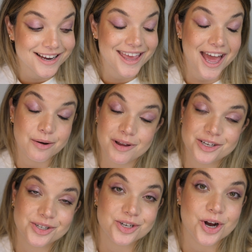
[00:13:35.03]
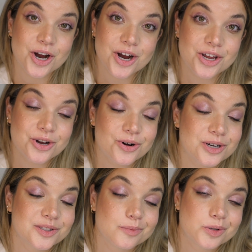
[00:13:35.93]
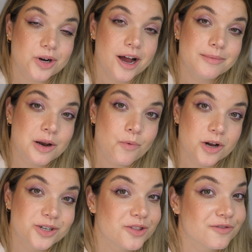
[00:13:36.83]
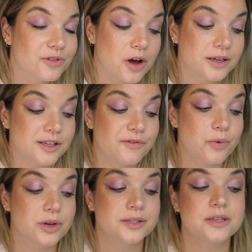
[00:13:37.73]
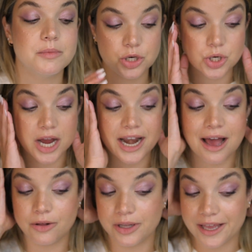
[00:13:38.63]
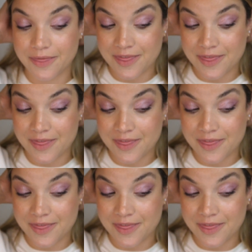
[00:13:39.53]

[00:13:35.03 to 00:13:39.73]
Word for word: Again, make sure you're subscribed and watching the vlogs if you wanna see me try it out like